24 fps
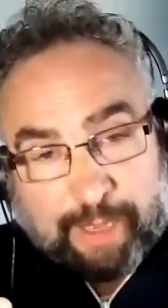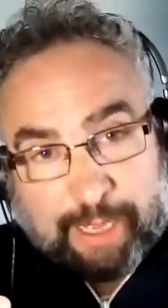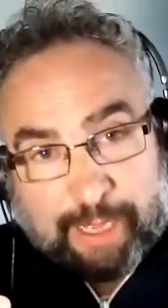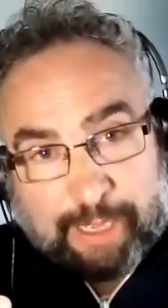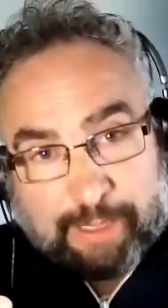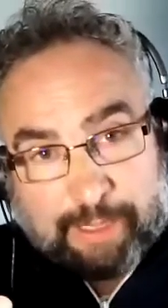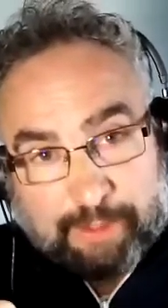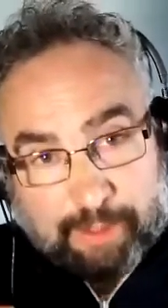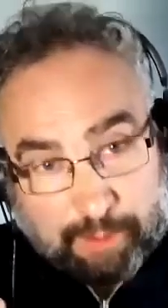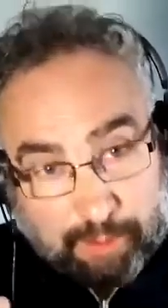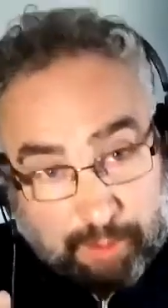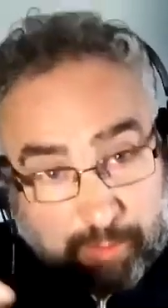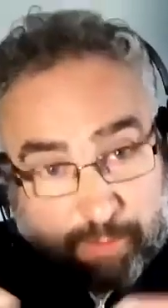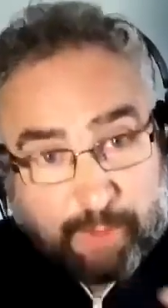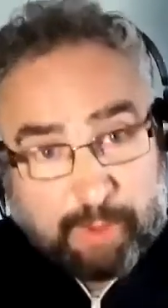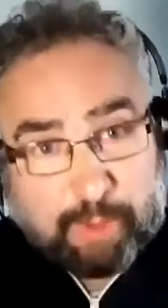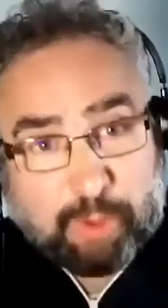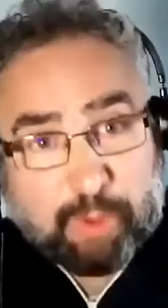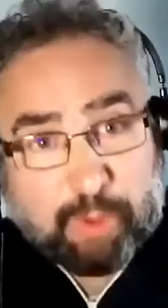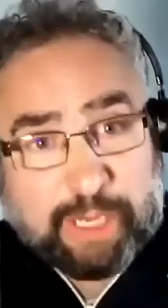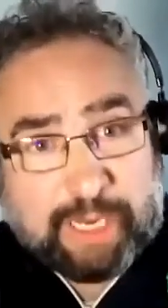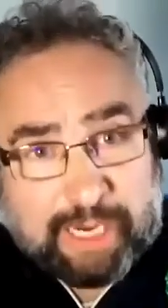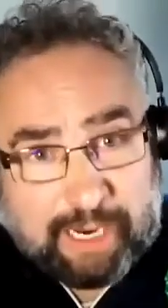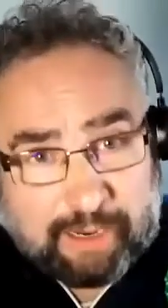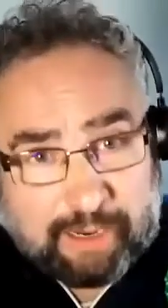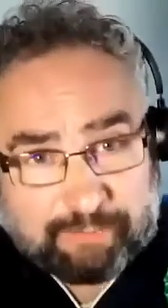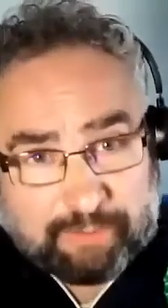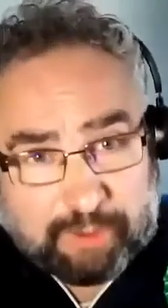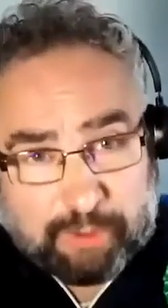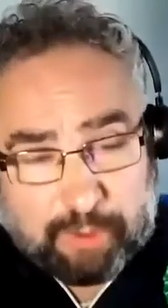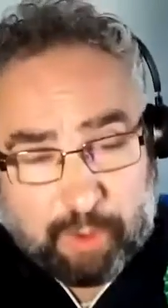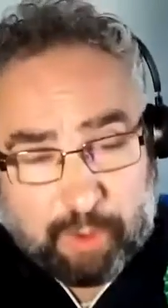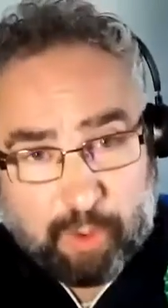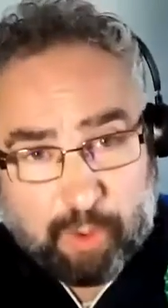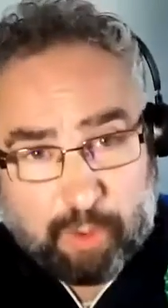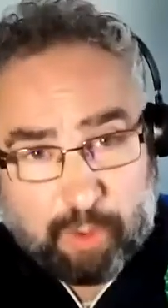they'd be looking after
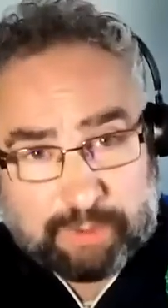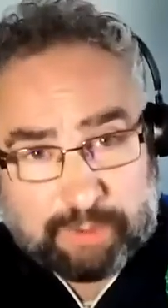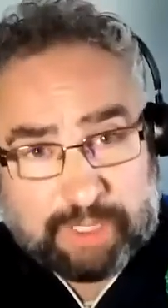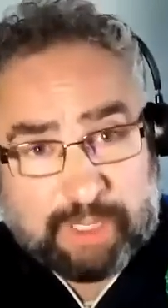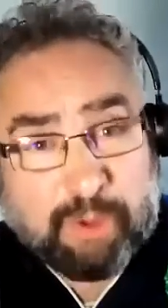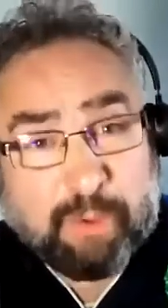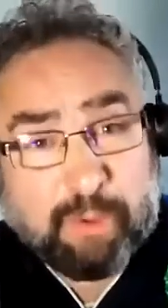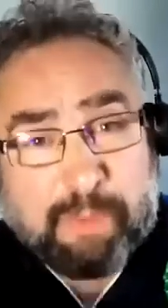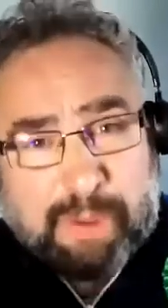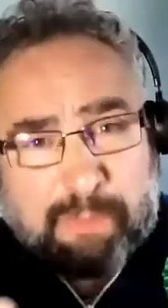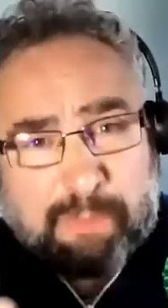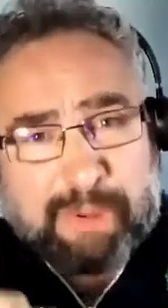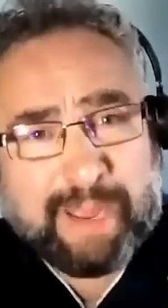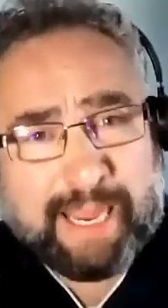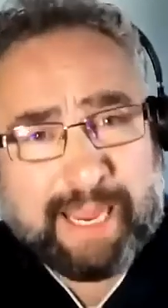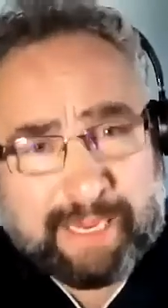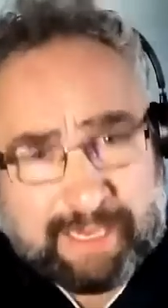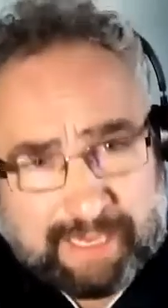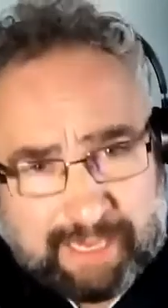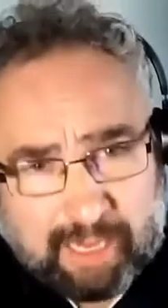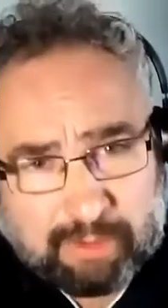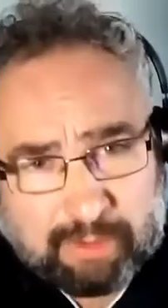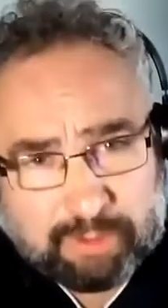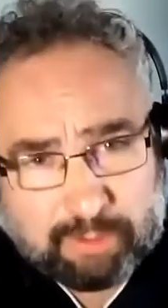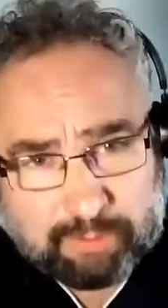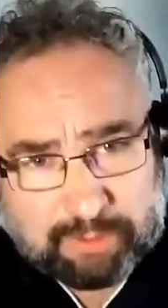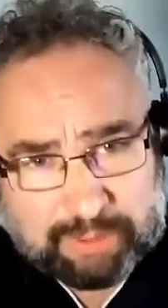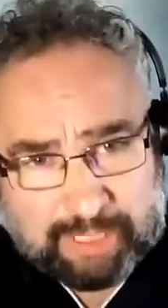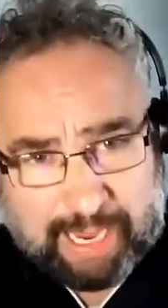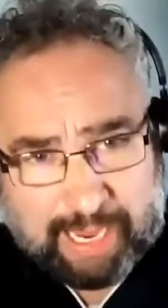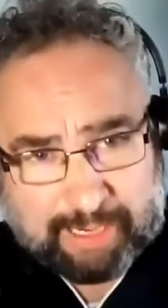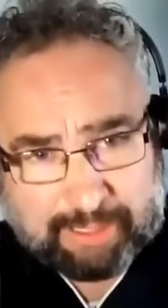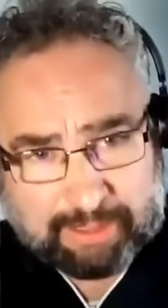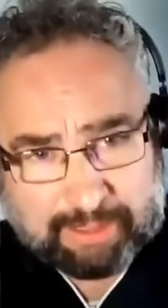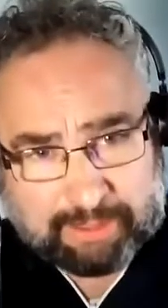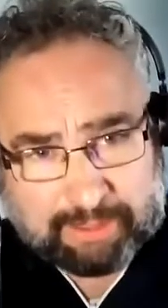the homes and they'd be paying council
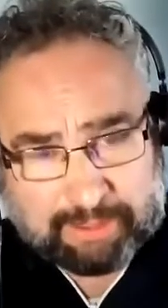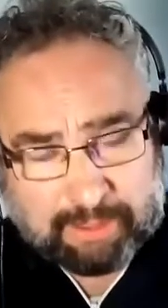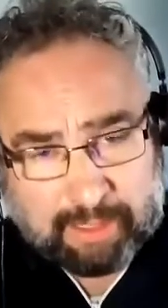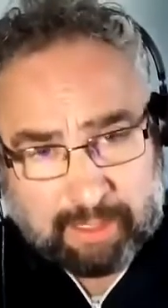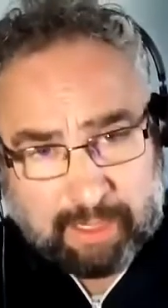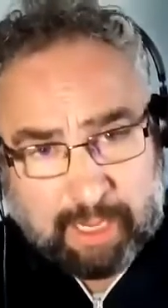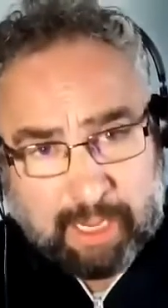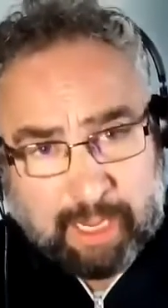tax.